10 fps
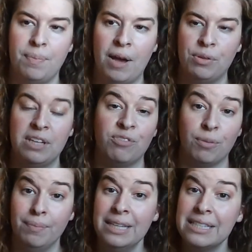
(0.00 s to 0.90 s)
I would think for
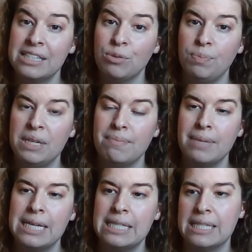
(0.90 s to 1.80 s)
mittens it would be
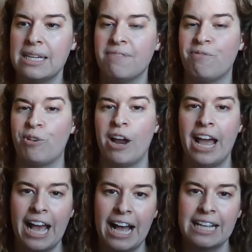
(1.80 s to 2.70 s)
amazing, for
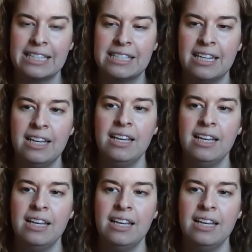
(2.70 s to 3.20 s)
hats.